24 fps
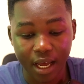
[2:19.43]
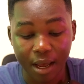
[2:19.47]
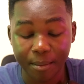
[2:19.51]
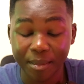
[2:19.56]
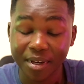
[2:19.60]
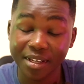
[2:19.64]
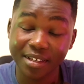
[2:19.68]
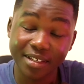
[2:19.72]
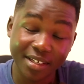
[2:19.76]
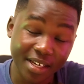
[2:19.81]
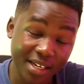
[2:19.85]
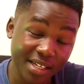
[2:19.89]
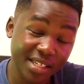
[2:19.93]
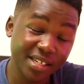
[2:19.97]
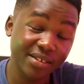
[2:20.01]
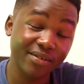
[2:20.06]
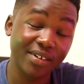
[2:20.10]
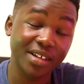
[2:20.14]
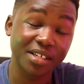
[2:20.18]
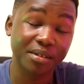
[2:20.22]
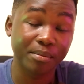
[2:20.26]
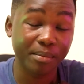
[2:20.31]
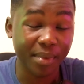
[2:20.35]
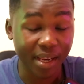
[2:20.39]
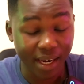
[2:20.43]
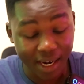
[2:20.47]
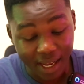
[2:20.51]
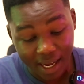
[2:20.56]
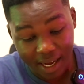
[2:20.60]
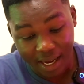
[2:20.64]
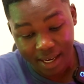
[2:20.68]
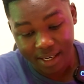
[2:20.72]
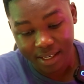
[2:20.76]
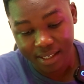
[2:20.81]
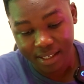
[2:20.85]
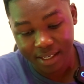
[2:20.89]
I mean Chelsea versus
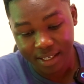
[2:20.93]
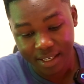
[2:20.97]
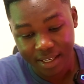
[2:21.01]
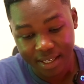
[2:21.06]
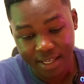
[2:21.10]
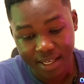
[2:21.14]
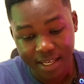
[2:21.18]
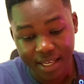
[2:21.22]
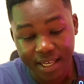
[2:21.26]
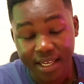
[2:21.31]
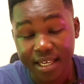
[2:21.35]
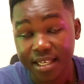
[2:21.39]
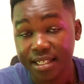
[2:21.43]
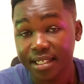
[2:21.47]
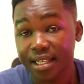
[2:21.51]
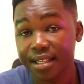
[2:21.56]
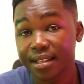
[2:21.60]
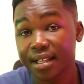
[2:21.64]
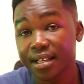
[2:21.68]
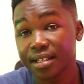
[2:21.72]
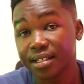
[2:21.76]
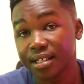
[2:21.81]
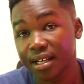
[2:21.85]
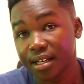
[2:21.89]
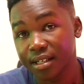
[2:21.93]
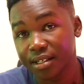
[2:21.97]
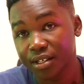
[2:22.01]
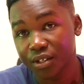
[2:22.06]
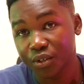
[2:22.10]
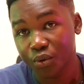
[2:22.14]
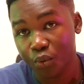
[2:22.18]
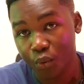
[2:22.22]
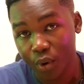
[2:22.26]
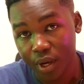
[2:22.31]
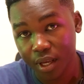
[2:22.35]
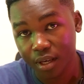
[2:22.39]
Milan, is either
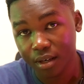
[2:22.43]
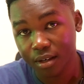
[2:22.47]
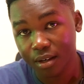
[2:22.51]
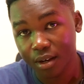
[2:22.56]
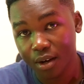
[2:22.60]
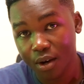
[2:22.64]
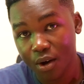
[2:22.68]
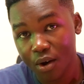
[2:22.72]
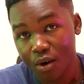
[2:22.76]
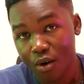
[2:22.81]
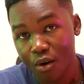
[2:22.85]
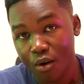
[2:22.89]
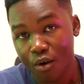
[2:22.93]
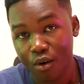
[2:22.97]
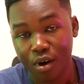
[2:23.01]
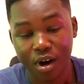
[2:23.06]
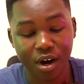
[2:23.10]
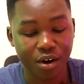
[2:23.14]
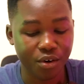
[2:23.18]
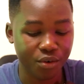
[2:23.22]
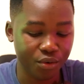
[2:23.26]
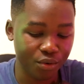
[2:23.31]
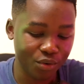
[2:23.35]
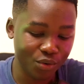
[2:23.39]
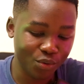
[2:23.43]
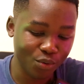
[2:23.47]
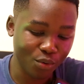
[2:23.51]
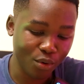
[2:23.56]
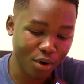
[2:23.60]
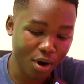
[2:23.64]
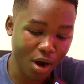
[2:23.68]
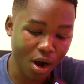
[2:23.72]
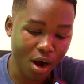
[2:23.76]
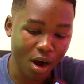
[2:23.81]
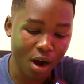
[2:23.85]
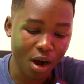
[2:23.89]
Chelsea to win or a draw to
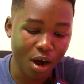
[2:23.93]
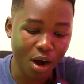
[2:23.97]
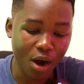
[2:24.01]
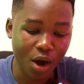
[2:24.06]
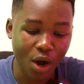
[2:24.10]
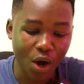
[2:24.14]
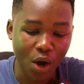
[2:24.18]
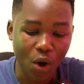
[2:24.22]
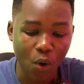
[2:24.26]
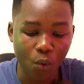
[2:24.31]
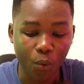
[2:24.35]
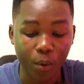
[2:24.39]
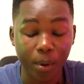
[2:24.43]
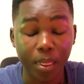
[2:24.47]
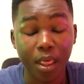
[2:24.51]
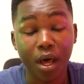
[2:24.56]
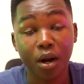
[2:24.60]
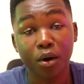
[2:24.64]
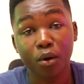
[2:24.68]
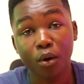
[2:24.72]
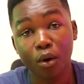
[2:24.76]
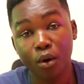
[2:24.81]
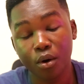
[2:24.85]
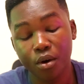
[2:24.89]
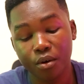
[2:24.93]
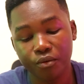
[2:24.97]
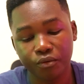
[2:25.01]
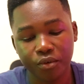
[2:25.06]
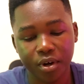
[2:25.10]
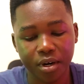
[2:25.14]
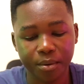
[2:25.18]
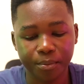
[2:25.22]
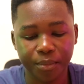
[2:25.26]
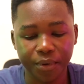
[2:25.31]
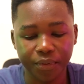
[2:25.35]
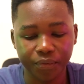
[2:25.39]
occur with an odd of
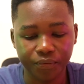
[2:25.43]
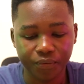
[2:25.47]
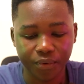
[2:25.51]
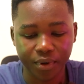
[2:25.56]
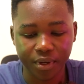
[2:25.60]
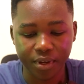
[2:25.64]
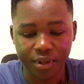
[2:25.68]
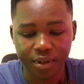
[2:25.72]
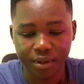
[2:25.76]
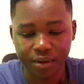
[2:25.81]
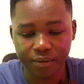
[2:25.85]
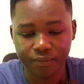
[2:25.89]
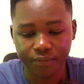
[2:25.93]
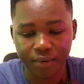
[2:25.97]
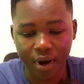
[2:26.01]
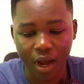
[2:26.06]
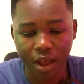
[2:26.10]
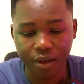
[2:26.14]
1.355.